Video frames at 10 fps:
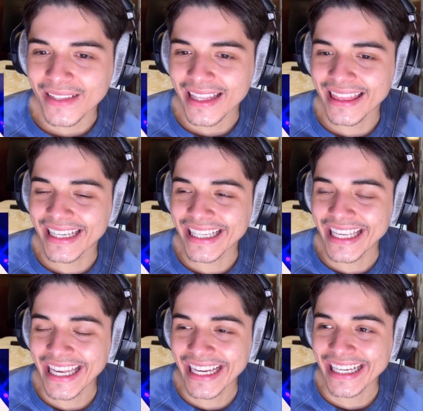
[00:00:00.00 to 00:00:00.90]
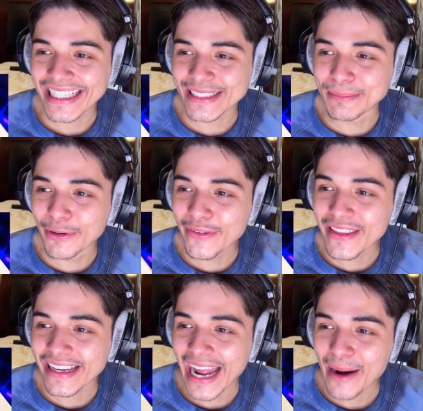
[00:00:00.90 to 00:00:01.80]
the kick is moving
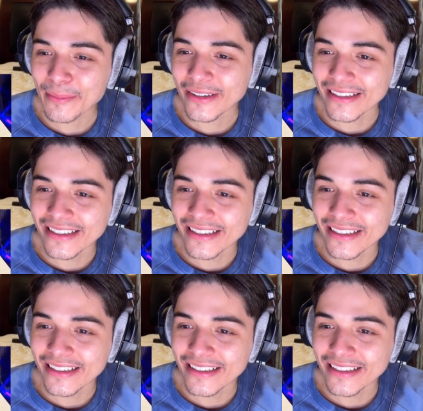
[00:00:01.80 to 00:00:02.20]
the camera.